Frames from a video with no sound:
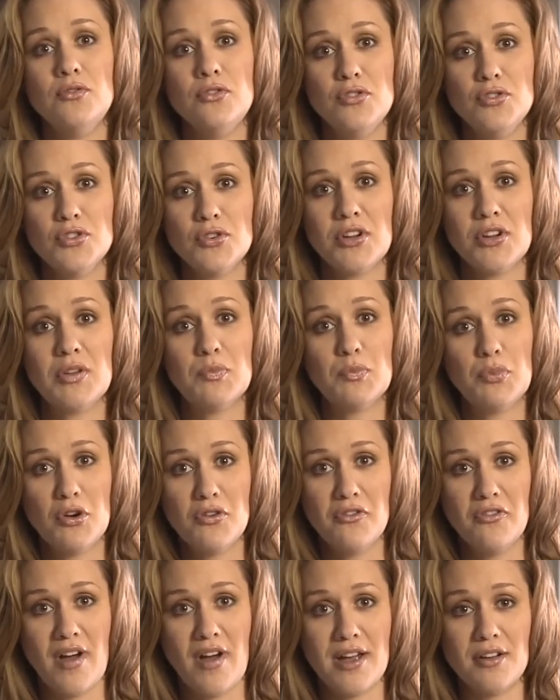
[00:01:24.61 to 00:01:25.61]
nutrient
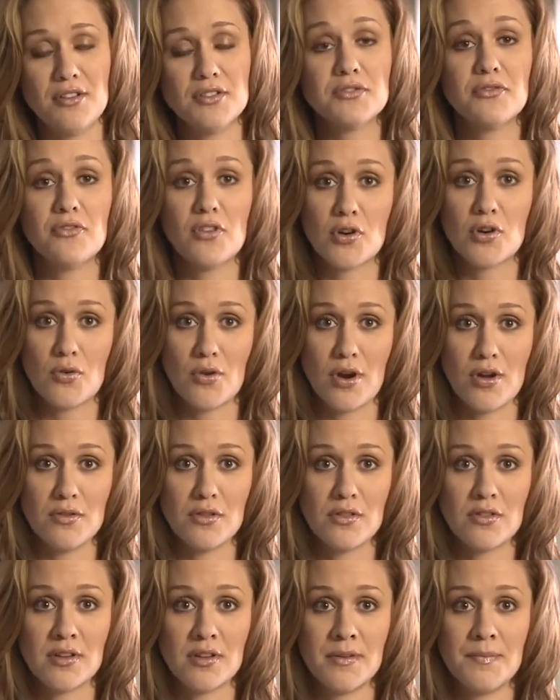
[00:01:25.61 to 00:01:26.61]
profiles for
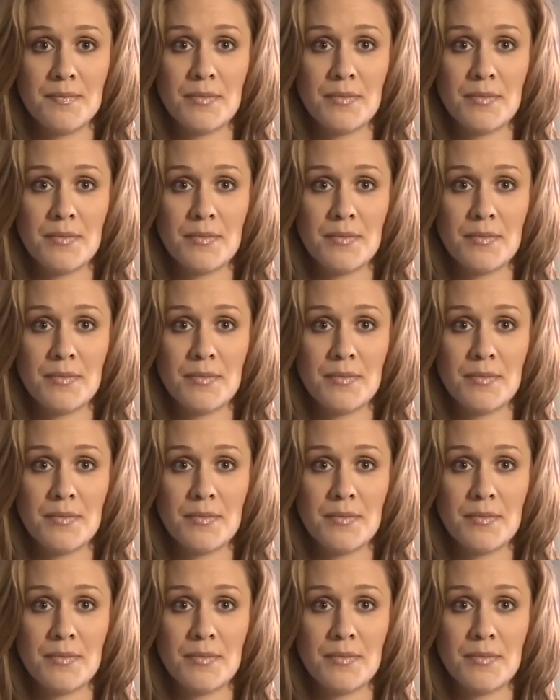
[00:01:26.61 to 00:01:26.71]
growth.